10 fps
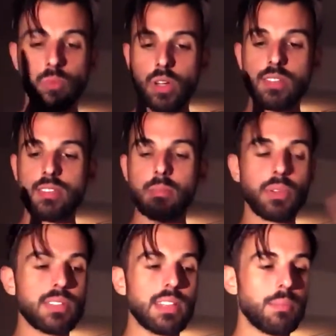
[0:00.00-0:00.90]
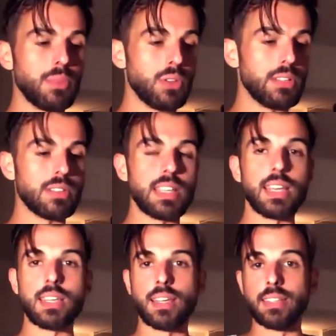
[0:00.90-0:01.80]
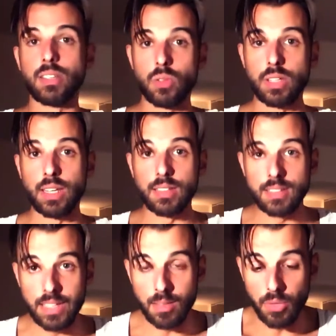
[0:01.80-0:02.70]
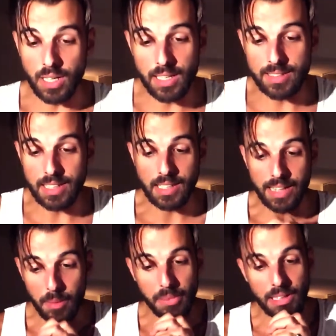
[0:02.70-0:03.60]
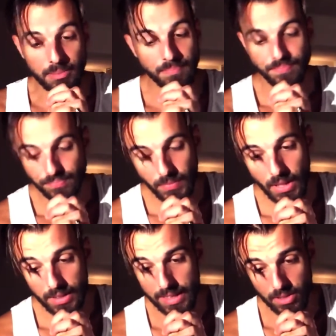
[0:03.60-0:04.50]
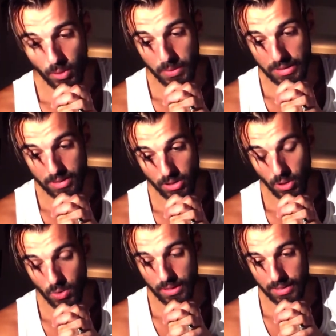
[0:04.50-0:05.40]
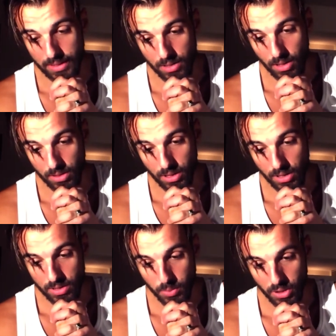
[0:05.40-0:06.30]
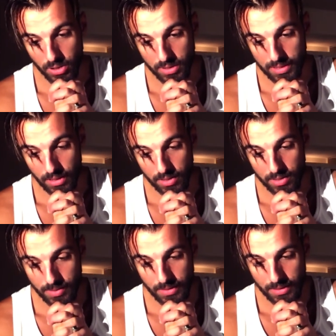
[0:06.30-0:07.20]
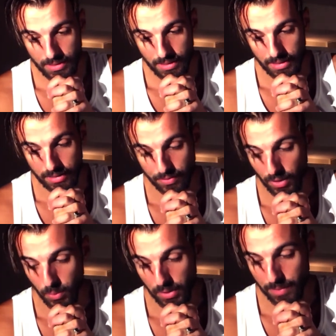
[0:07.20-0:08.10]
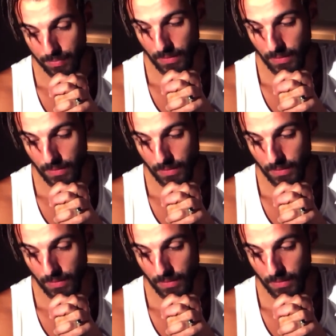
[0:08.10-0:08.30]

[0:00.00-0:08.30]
one simple step you need to take, and then you can take a break and take a nap again. That's all we need to know, and that's all the cards were gonna tell us in a fun way.